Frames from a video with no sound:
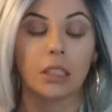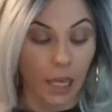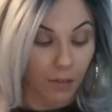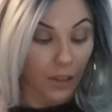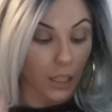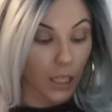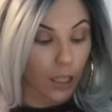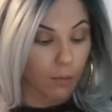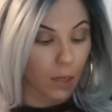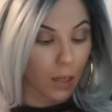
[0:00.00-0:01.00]
not feeling
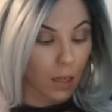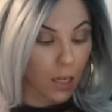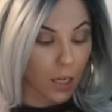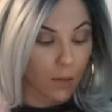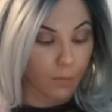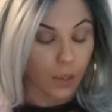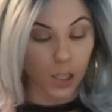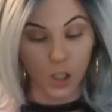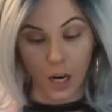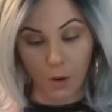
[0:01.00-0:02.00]
it.
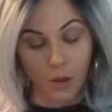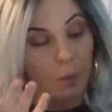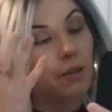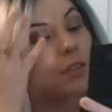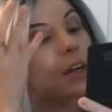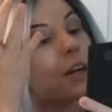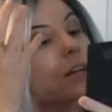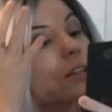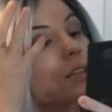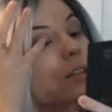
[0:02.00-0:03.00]
Let's try it with my finger.